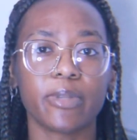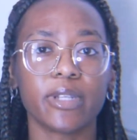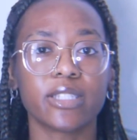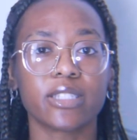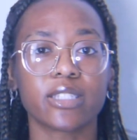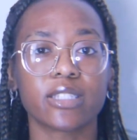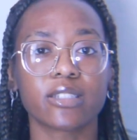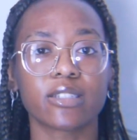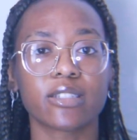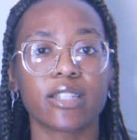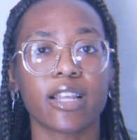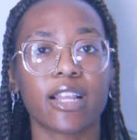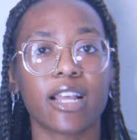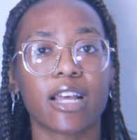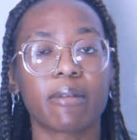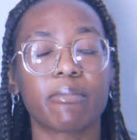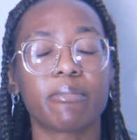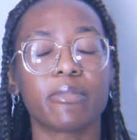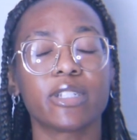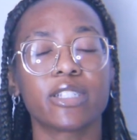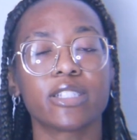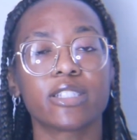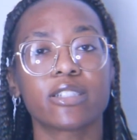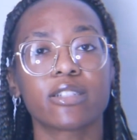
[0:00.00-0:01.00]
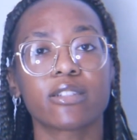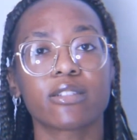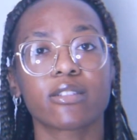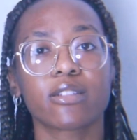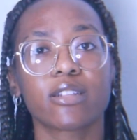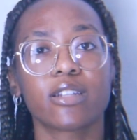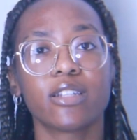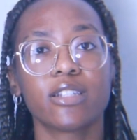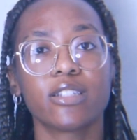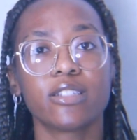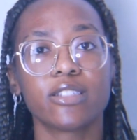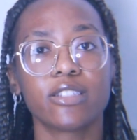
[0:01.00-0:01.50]
pieces like I
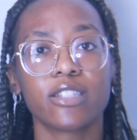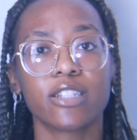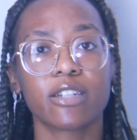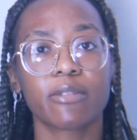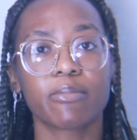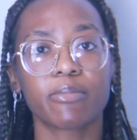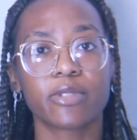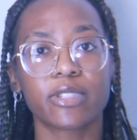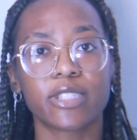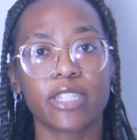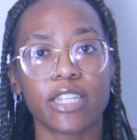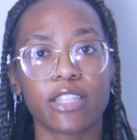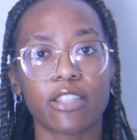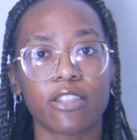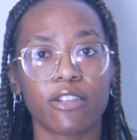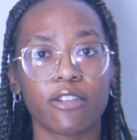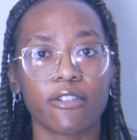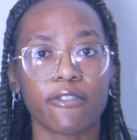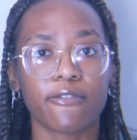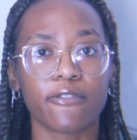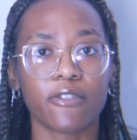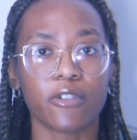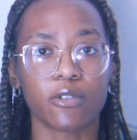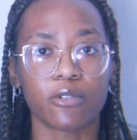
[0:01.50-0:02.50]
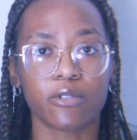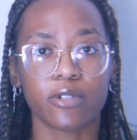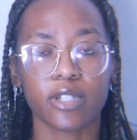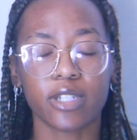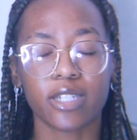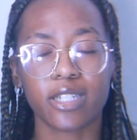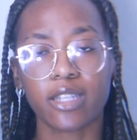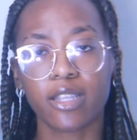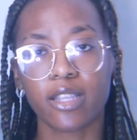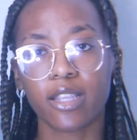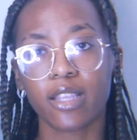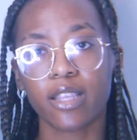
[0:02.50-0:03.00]
mentioned to help protect your
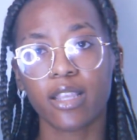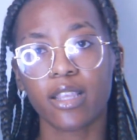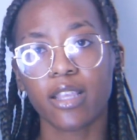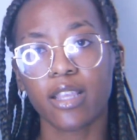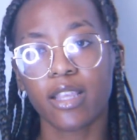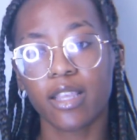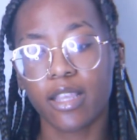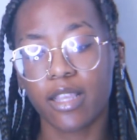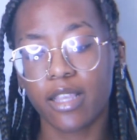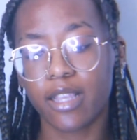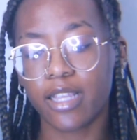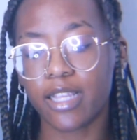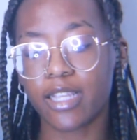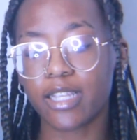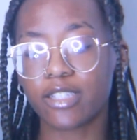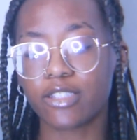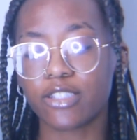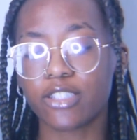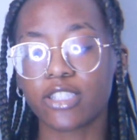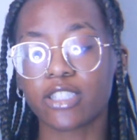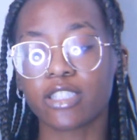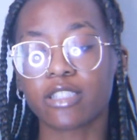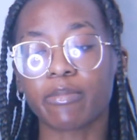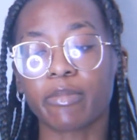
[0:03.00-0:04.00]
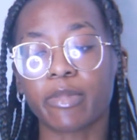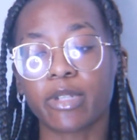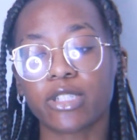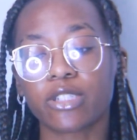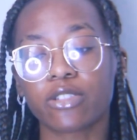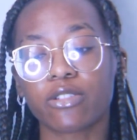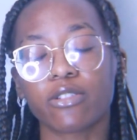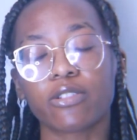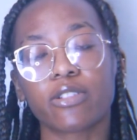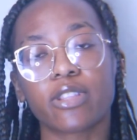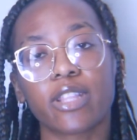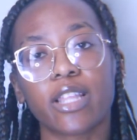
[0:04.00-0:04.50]
flooring and just to make
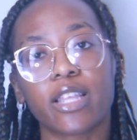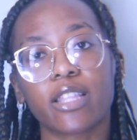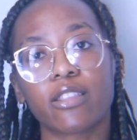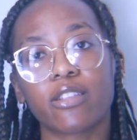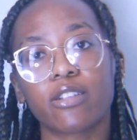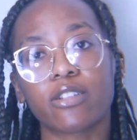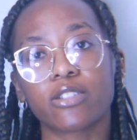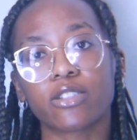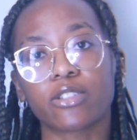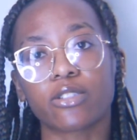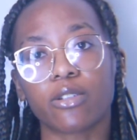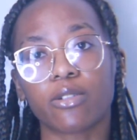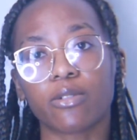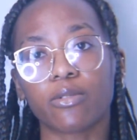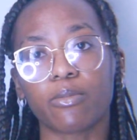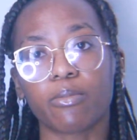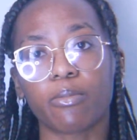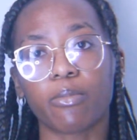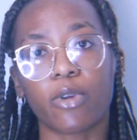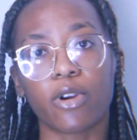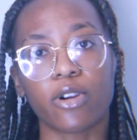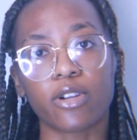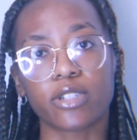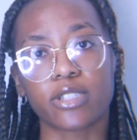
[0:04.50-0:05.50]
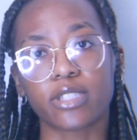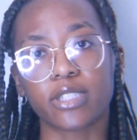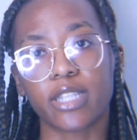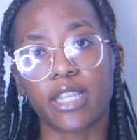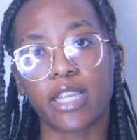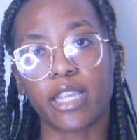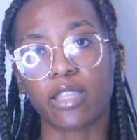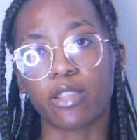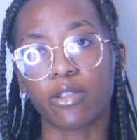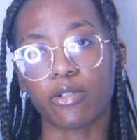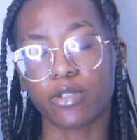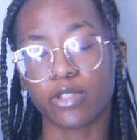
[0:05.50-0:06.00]
sure that there's no marks
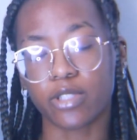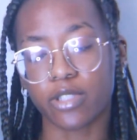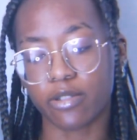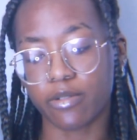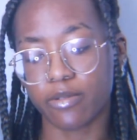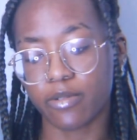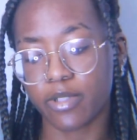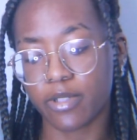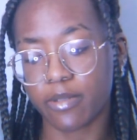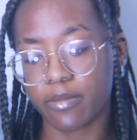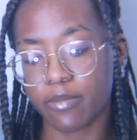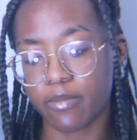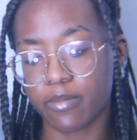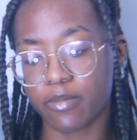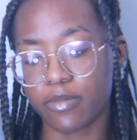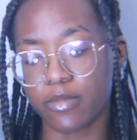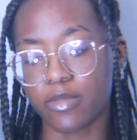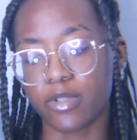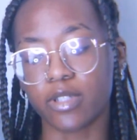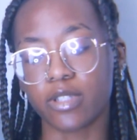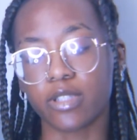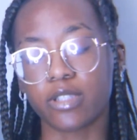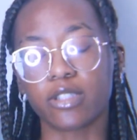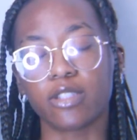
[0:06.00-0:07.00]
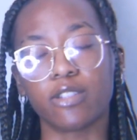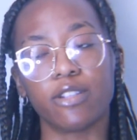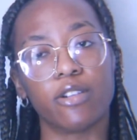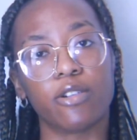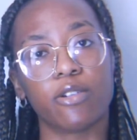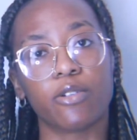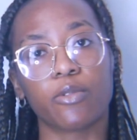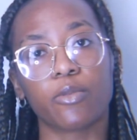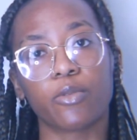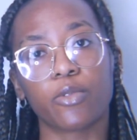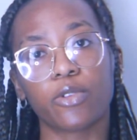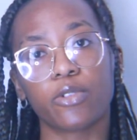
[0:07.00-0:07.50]
getting onto it
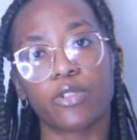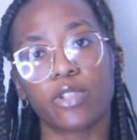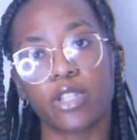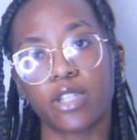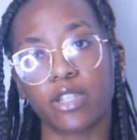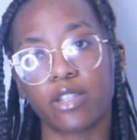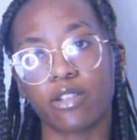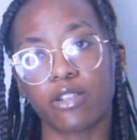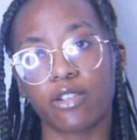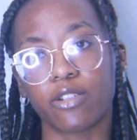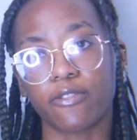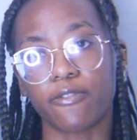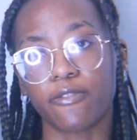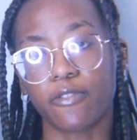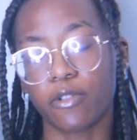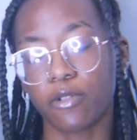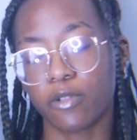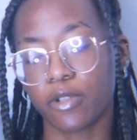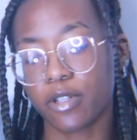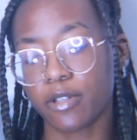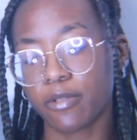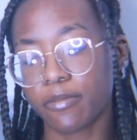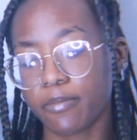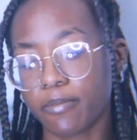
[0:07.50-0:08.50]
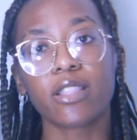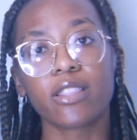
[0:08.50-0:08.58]
or running into your floor.